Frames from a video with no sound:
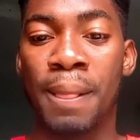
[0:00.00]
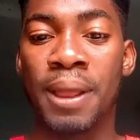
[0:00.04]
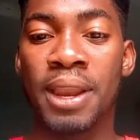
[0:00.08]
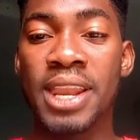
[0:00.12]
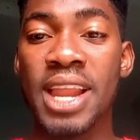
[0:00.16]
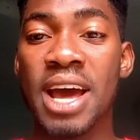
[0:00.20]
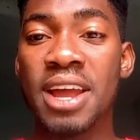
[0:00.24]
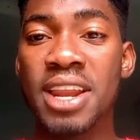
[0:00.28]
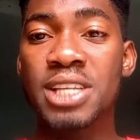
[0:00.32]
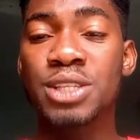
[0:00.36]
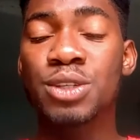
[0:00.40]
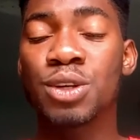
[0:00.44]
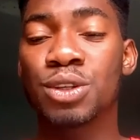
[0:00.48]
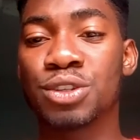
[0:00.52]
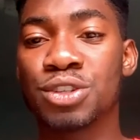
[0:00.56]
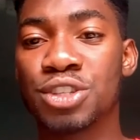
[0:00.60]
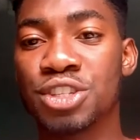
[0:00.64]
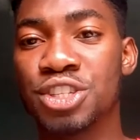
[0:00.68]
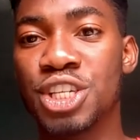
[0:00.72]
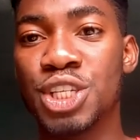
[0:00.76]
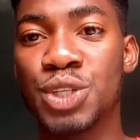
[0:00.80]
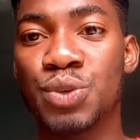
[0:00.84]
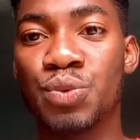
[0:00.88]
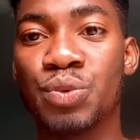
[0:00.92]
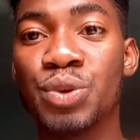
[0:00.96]
now let's go to the
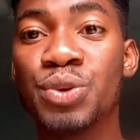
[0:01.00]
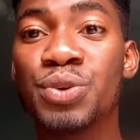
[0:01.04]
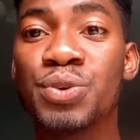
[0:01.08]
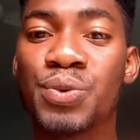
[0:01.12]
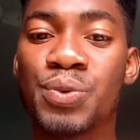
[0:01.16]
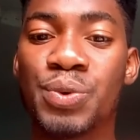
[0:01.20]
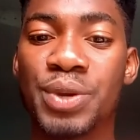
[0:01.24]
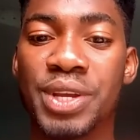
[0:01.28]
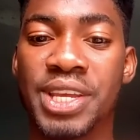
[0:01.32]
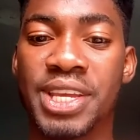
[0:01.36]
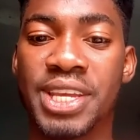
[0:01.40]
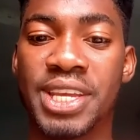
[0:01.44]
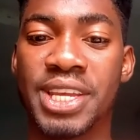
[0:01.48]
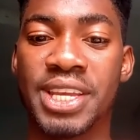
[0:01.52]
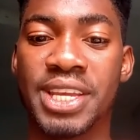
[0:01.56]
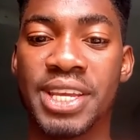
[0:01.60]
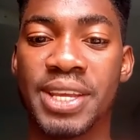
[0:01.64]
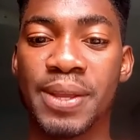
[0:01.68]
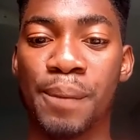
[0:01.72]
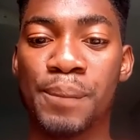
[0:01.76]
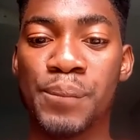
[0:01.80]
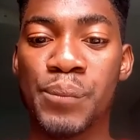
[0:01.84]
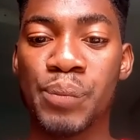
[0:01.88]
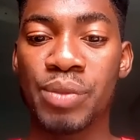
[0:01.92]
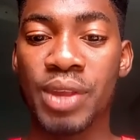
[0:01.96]
chase real quick.
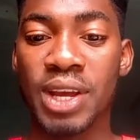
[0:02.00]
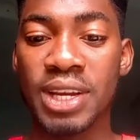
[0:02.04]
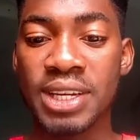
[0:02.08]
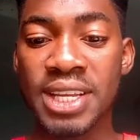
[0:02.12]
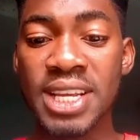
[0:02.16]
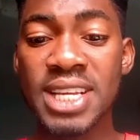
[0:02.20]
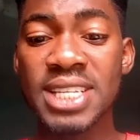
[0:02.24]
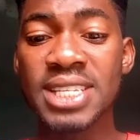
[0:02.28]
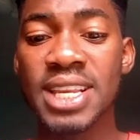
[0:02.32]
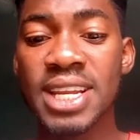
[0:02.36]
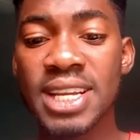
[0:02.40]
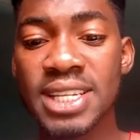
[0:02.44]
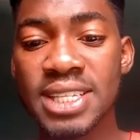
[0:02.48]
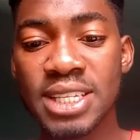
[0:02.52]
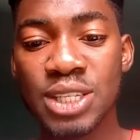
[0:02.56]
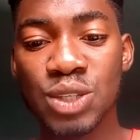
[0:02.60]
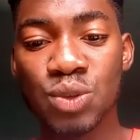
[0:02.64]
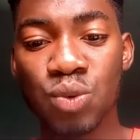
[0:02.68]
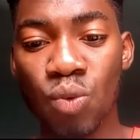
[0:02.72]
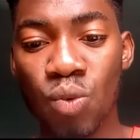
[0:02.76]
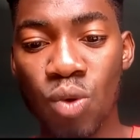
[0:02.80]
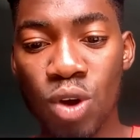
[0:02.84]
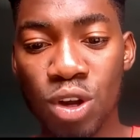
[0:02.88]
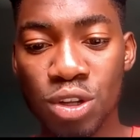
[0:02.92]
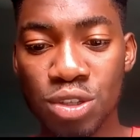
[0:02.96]
These ladies
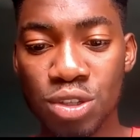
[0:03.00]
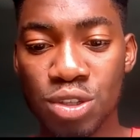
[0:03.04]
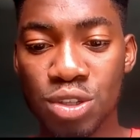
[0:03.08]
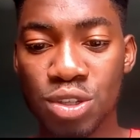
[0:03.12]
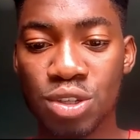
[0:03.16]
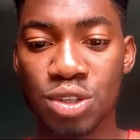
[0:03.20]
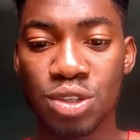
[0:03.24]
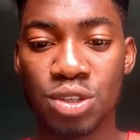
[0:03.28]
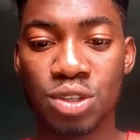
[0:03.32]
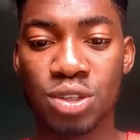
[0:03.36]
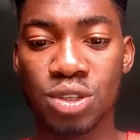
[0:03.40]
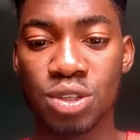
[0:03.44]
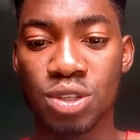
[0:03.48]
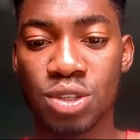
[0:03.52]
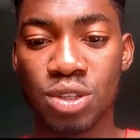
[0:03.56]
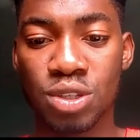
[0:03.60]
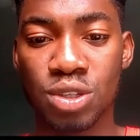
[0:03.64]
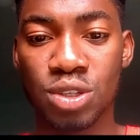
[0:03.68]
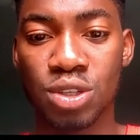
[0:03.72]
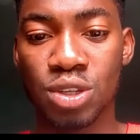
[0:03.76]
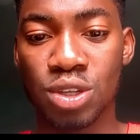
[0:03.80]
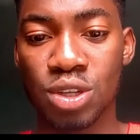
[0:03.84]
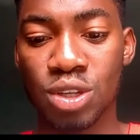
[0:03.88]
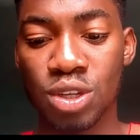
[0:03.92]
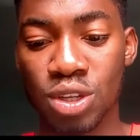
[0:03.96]
want
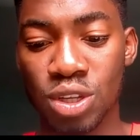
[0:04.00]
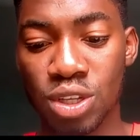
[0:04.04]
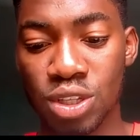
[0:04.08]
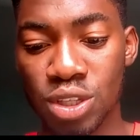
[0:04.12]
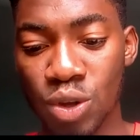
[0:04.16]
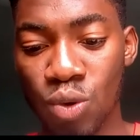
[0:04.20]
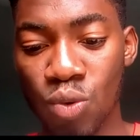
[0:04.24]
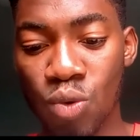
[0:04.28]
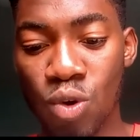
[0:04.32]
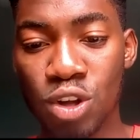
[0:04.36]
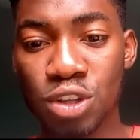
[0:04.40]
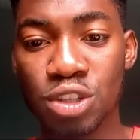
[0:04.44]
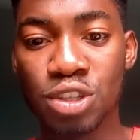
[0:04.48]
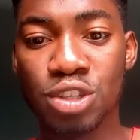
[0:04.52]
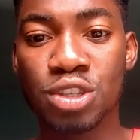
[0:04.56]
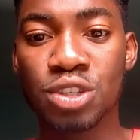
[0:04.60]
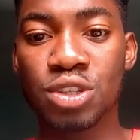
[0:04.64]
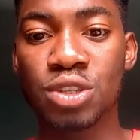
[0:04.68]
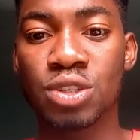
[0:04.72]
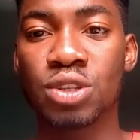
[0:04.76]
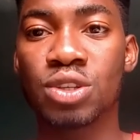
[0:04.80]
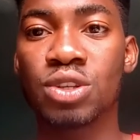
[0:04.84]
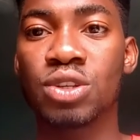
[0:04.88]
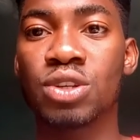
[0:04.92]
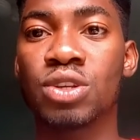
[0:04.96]
NYC